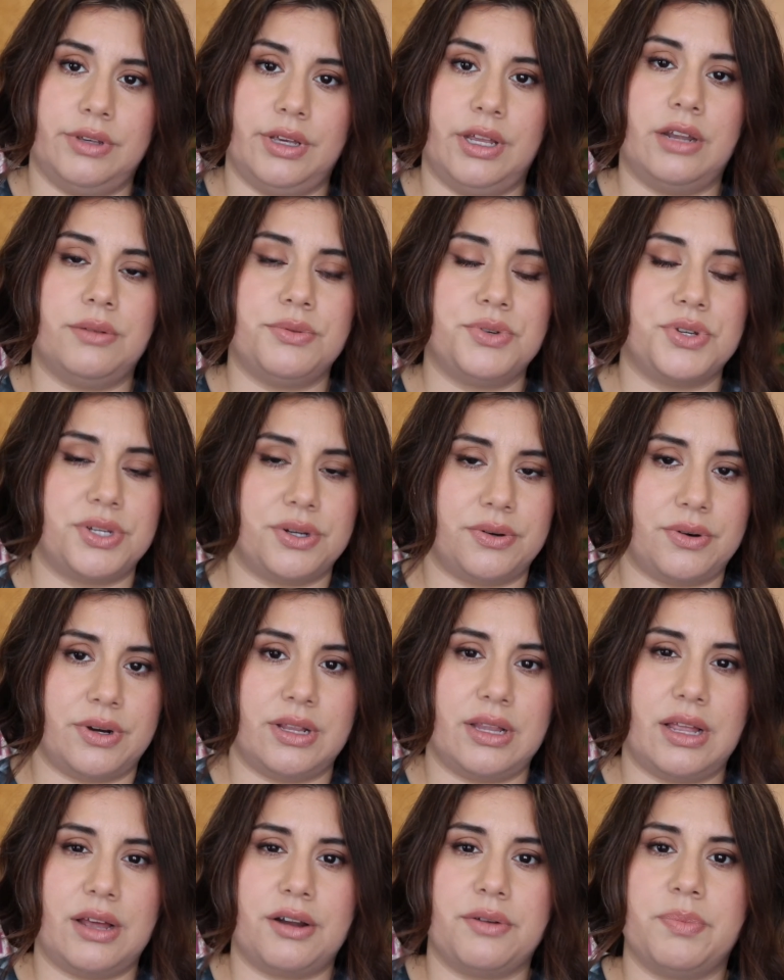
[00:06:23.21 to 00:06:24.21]
And I'm sure a
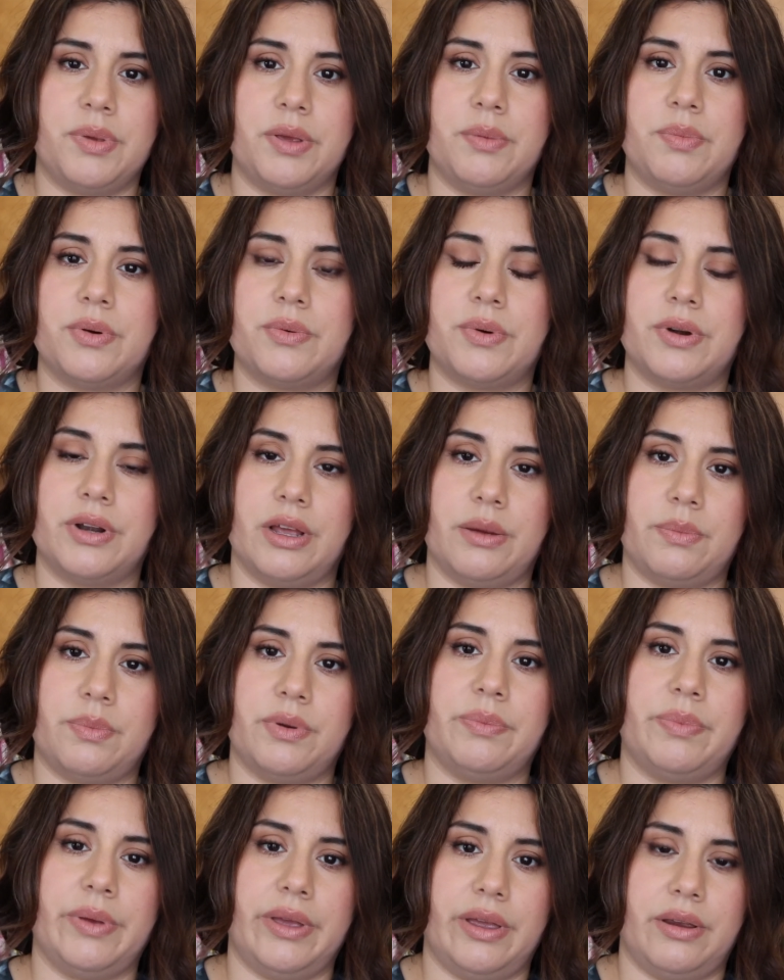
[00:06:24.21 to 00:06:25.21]
lot of people were not
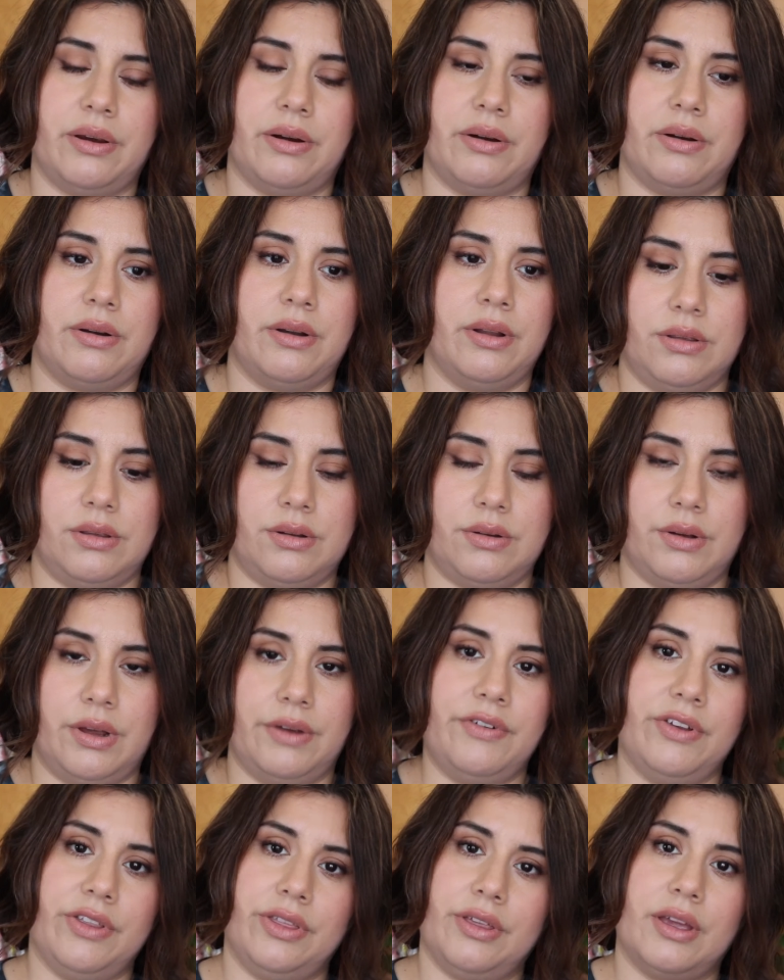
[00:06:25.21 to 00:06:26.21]
prepared.
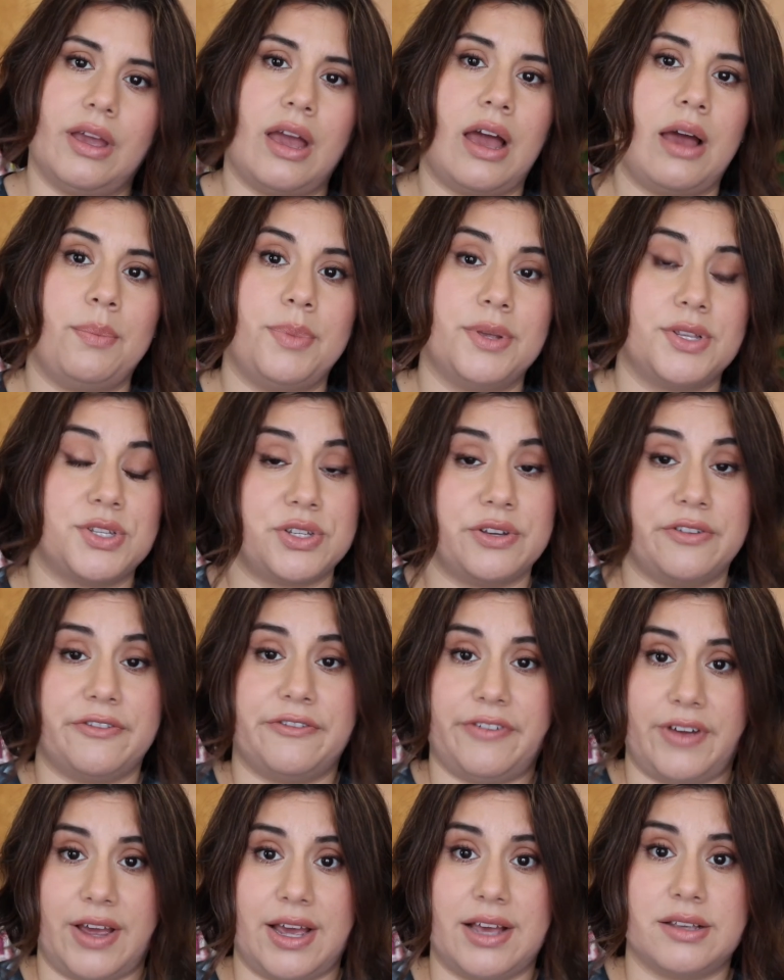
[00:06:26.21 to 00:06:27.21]
Everything happened so
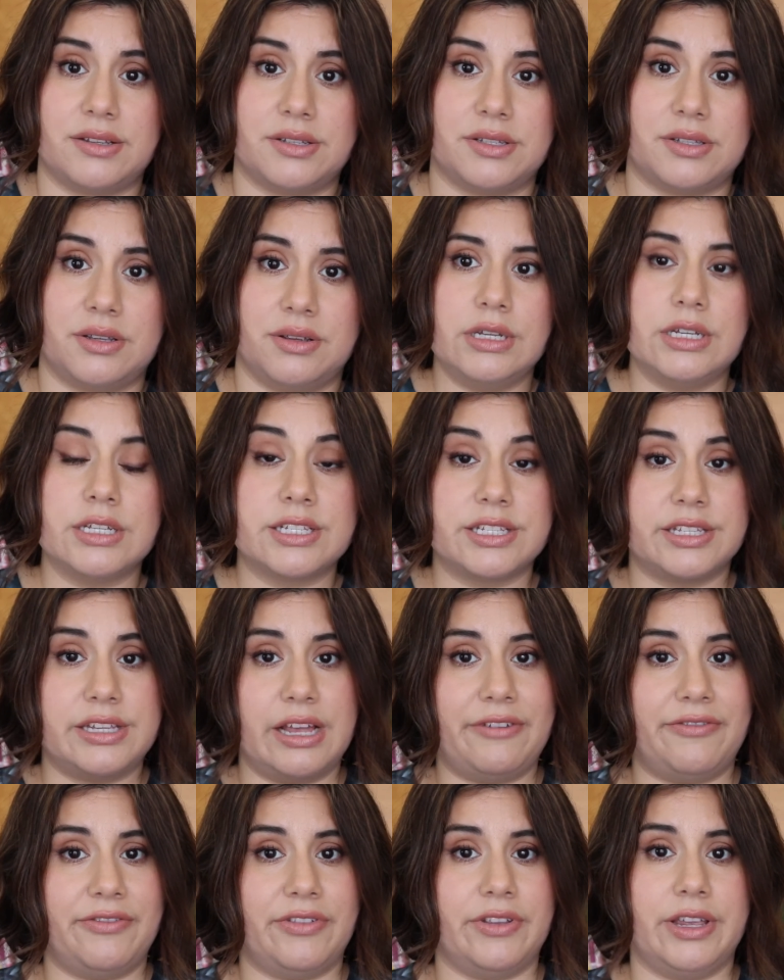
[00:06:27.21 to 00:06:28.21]
fast. It's
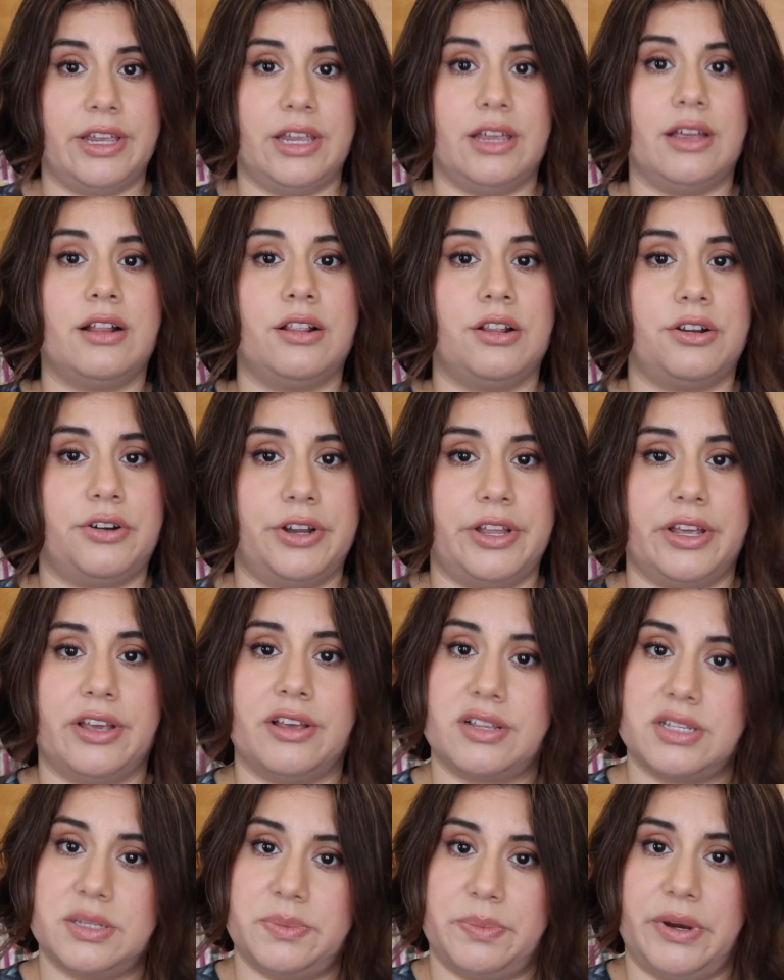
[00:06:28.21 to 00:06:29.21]
definitely a learning
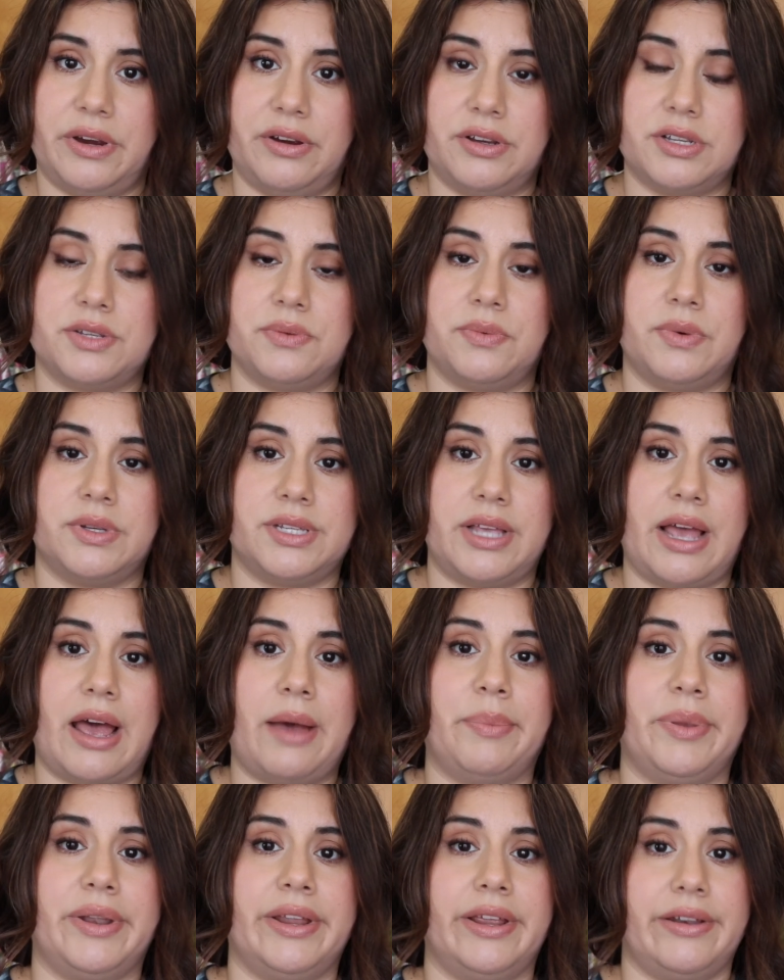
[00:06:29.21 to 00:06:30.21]
experience of what's
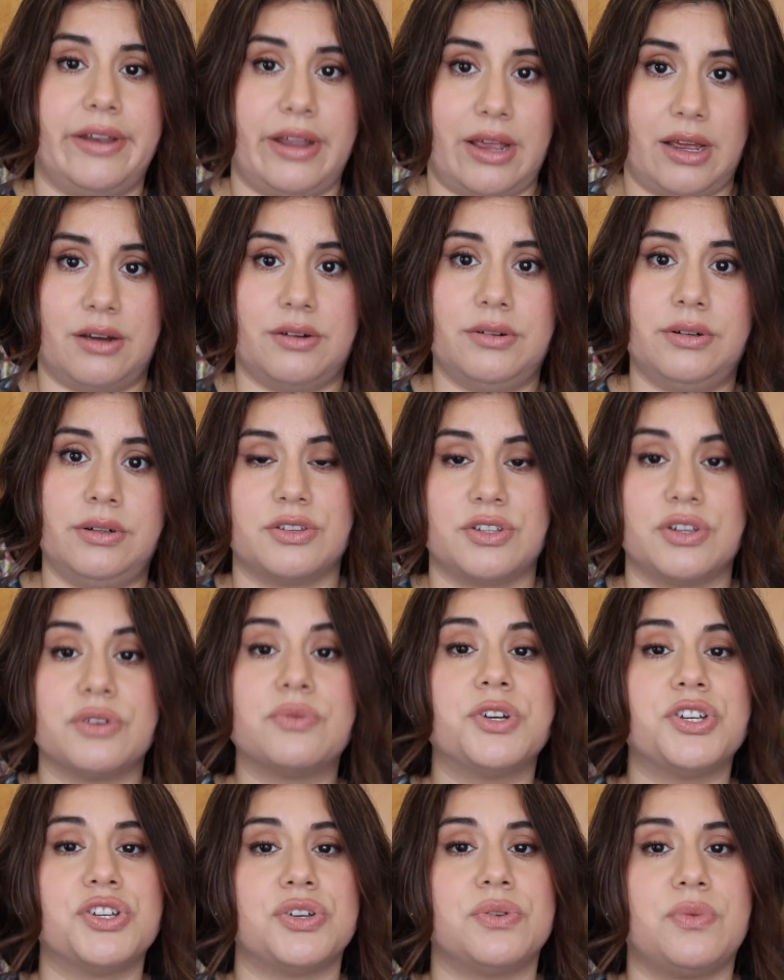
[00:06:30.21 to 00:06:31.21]
happening now. So
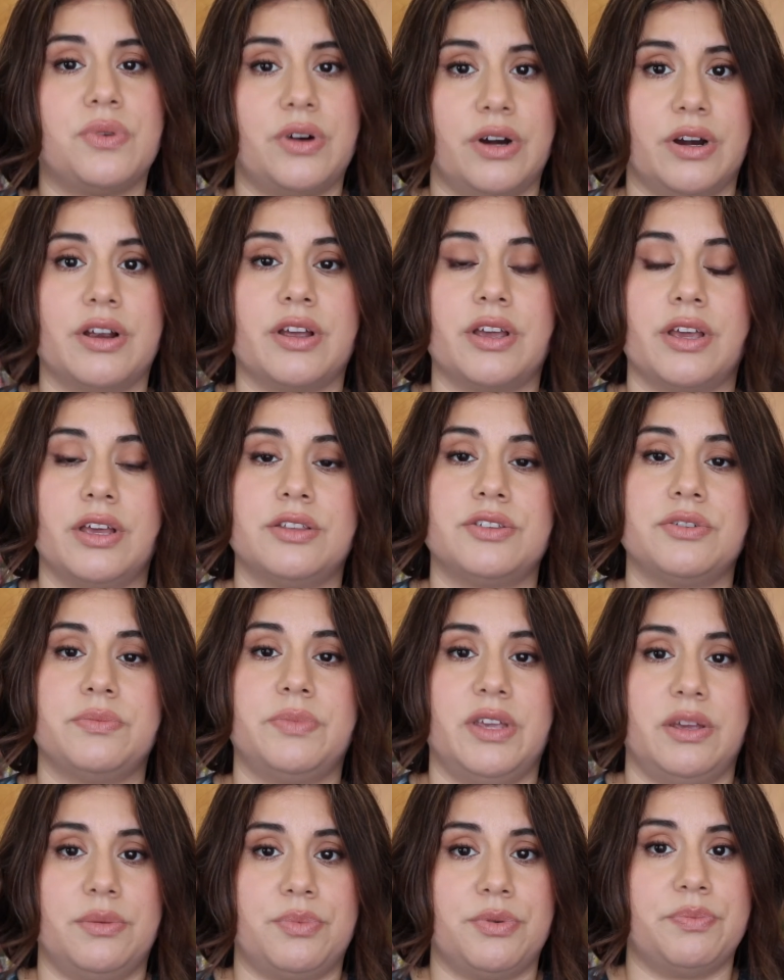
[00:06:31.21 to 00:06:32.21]
we should work into
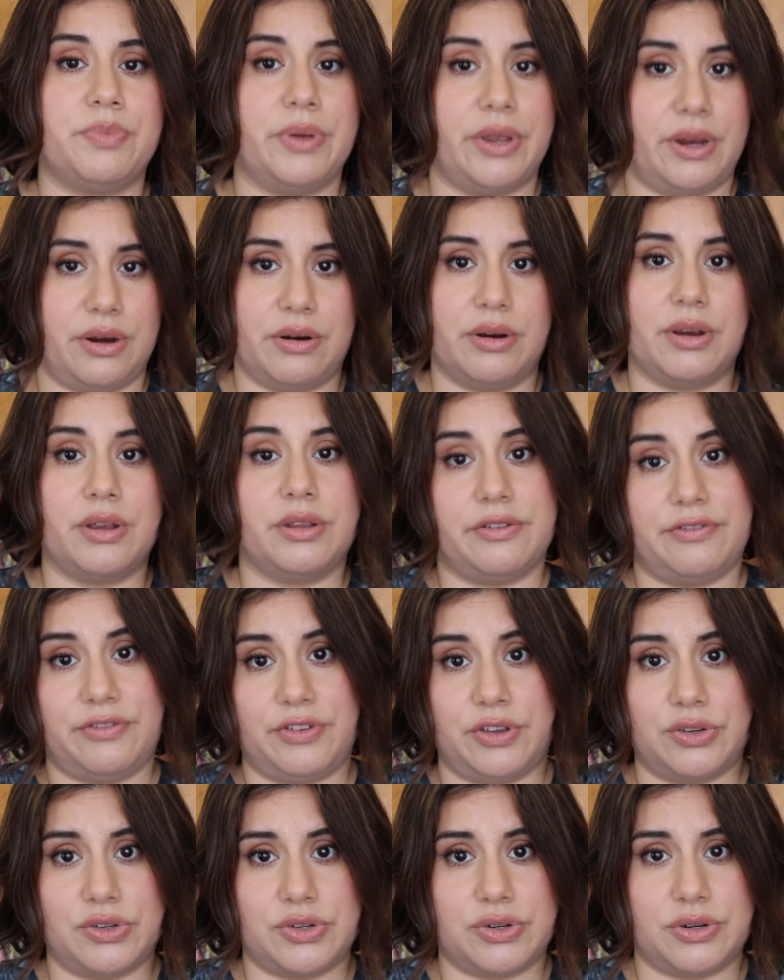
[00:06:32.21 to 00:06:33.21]
being prepared in the
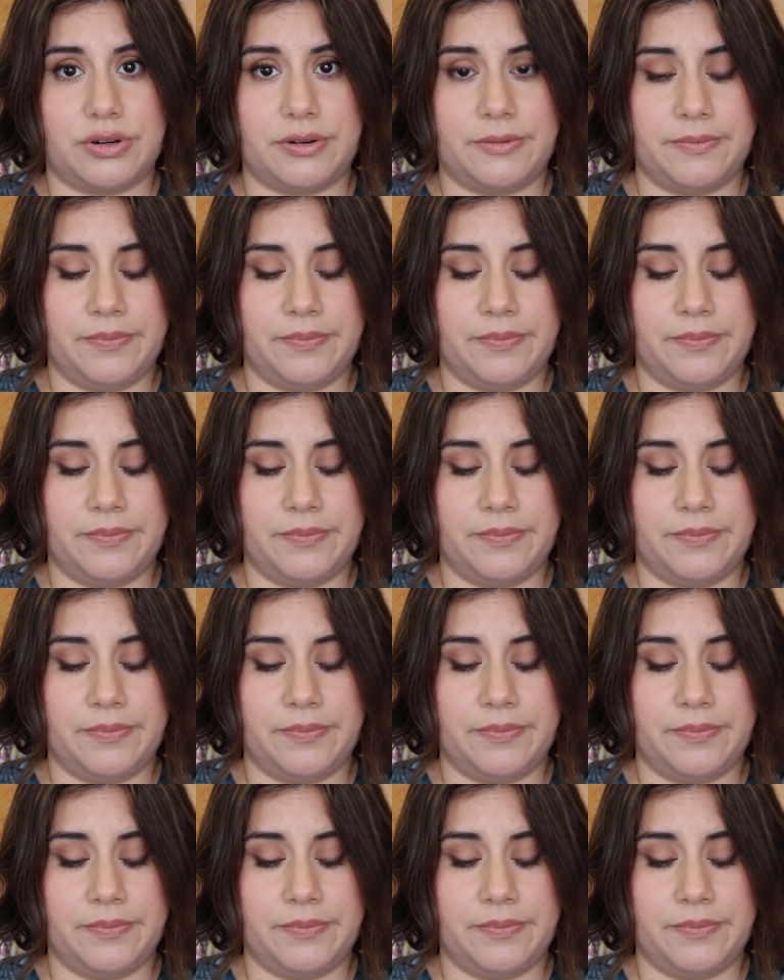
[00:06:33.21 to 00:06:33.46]
future.